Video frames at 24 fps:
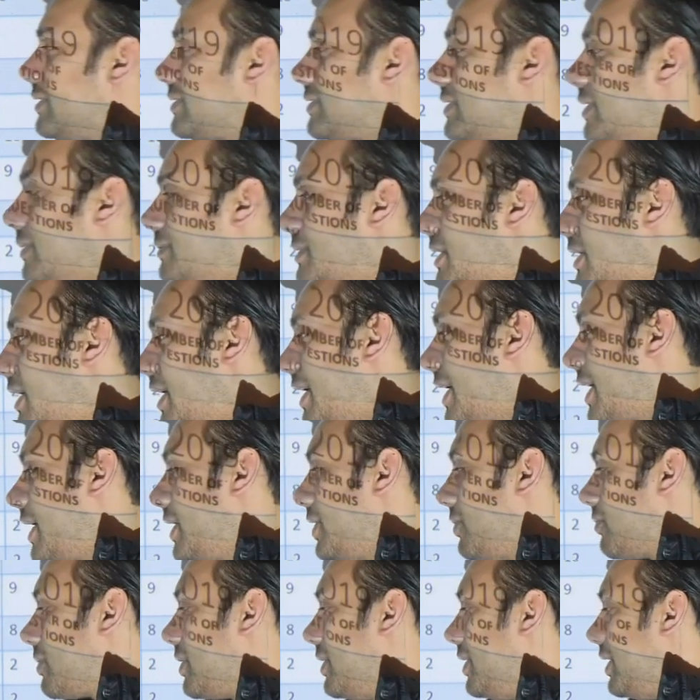this subject
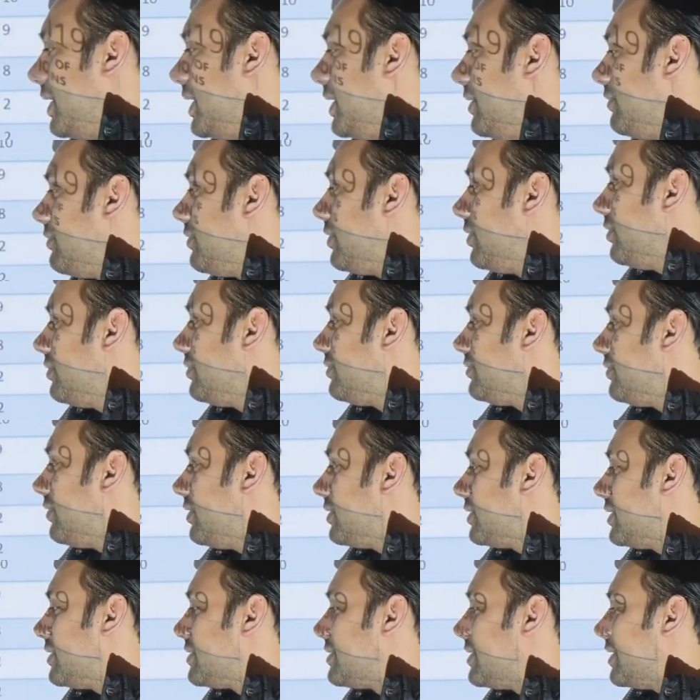again you can leave
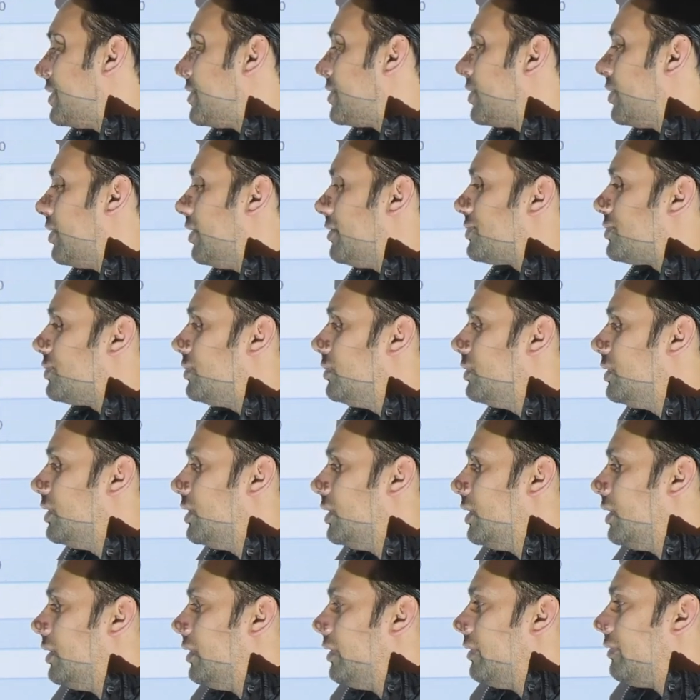for this session also.
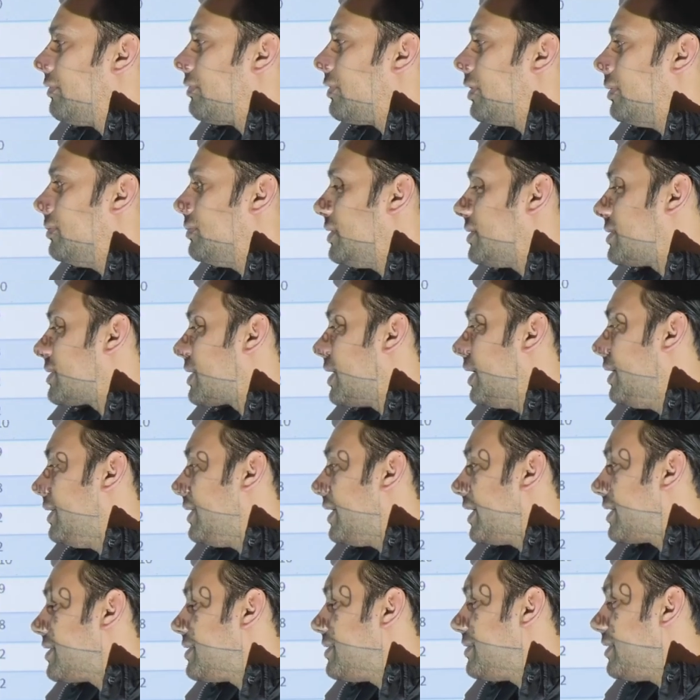From this
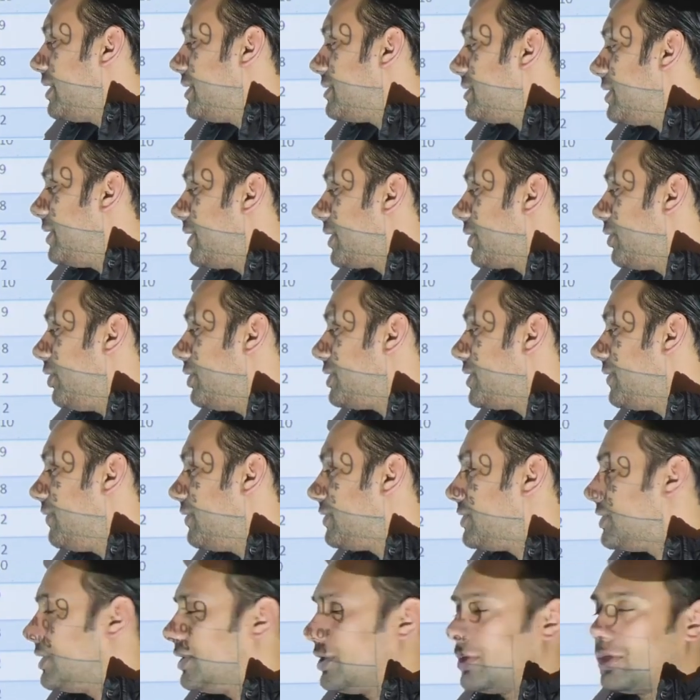current trends and technology,
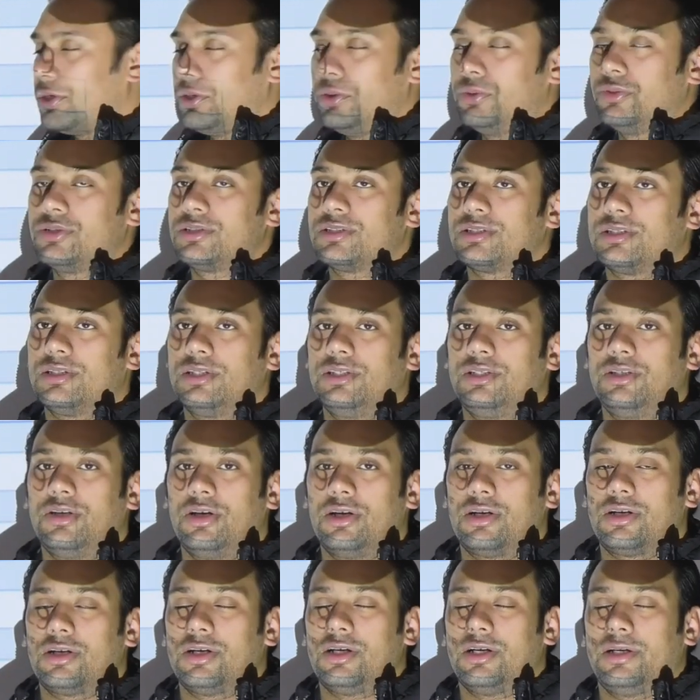which includes
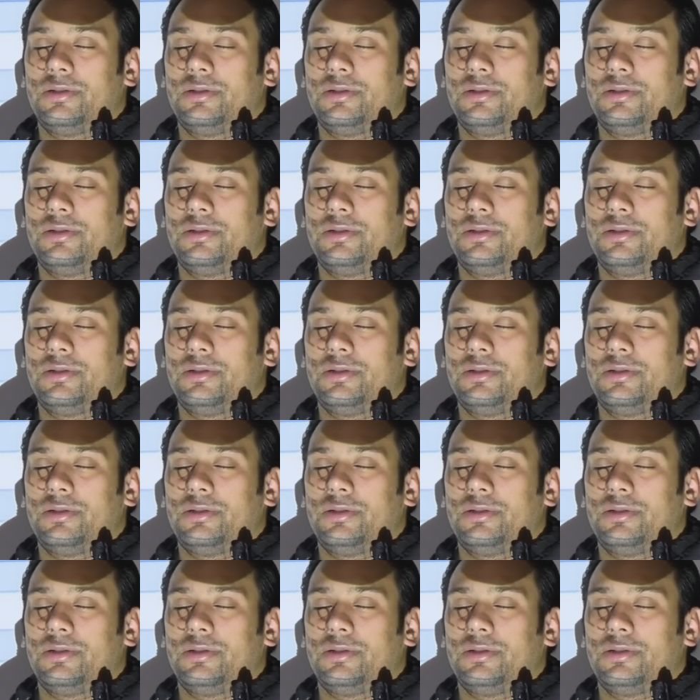your